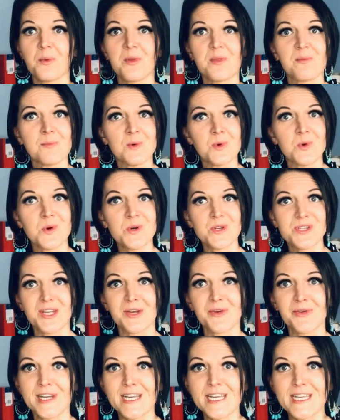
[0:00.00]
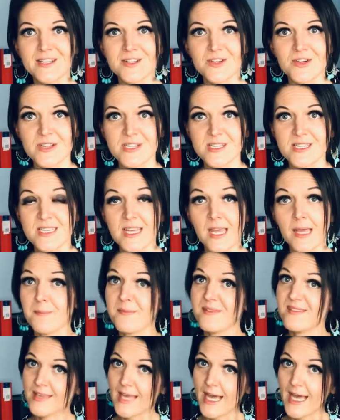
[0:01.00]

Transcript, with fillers: with more Degree Doctor tips.